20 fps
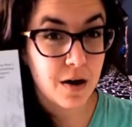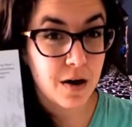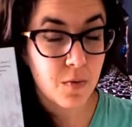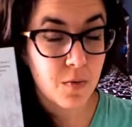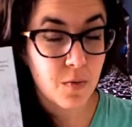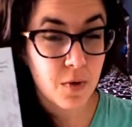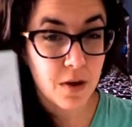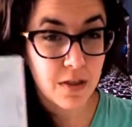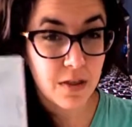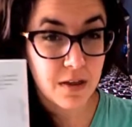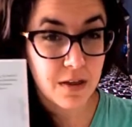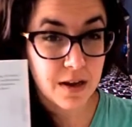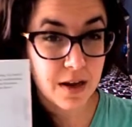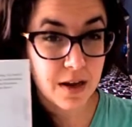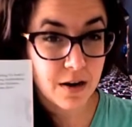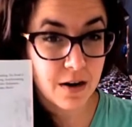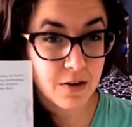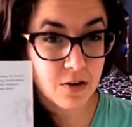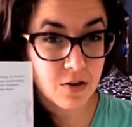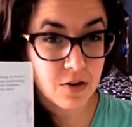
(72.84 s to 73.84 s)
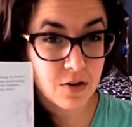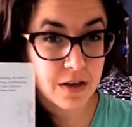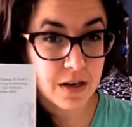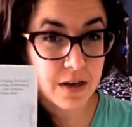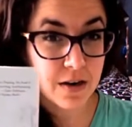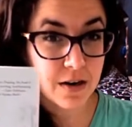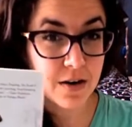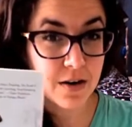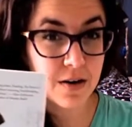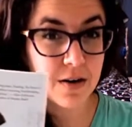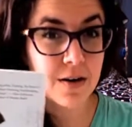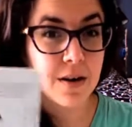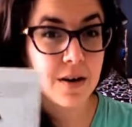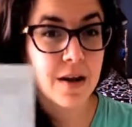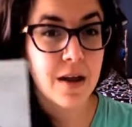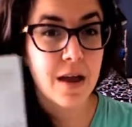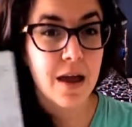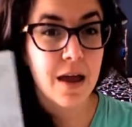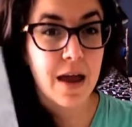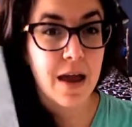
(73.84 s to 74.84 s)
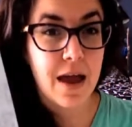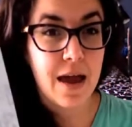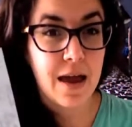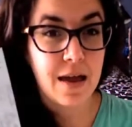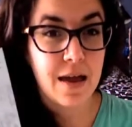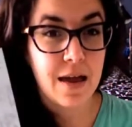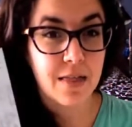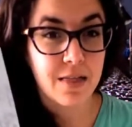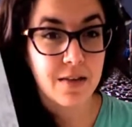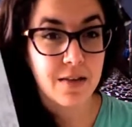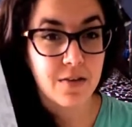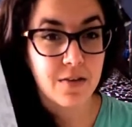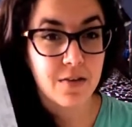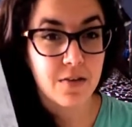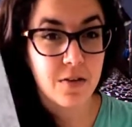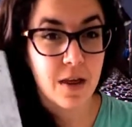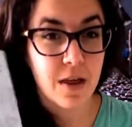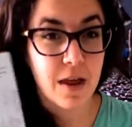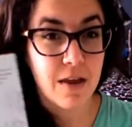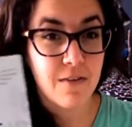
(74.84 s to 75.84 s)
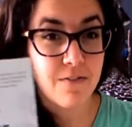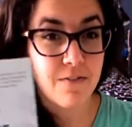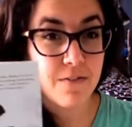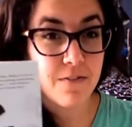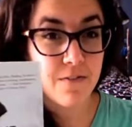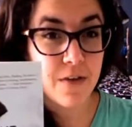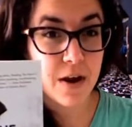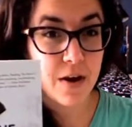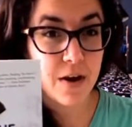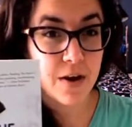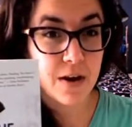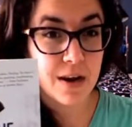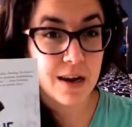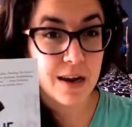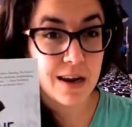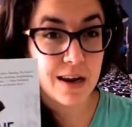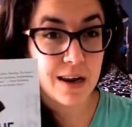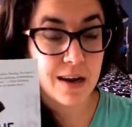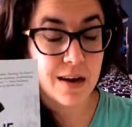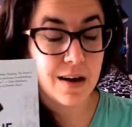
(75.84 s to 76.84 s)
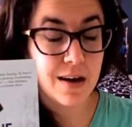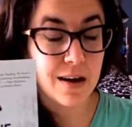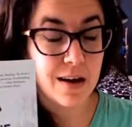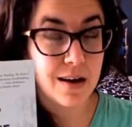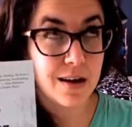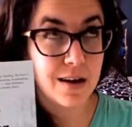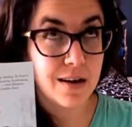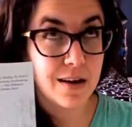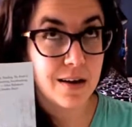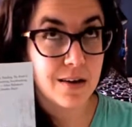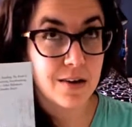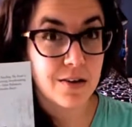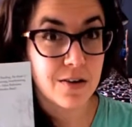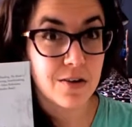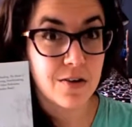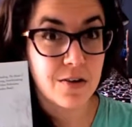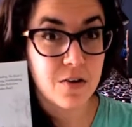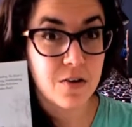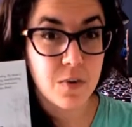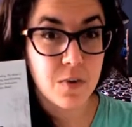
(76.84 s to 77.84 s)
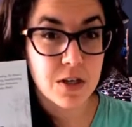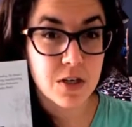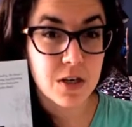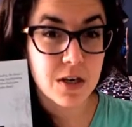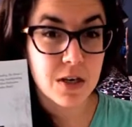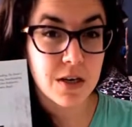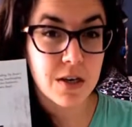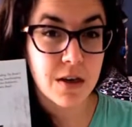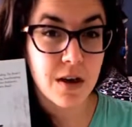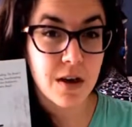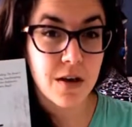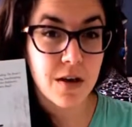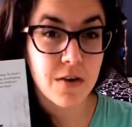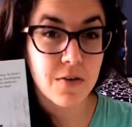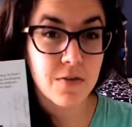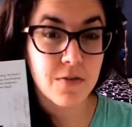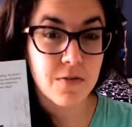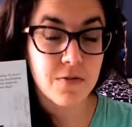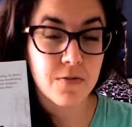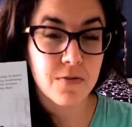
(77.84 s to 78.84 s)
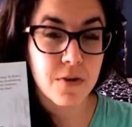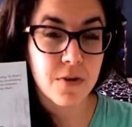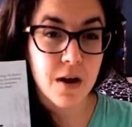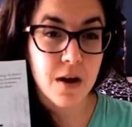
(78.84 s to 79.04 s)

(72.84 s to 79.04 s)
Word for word: one of the characters in here. And this is a very good depiction of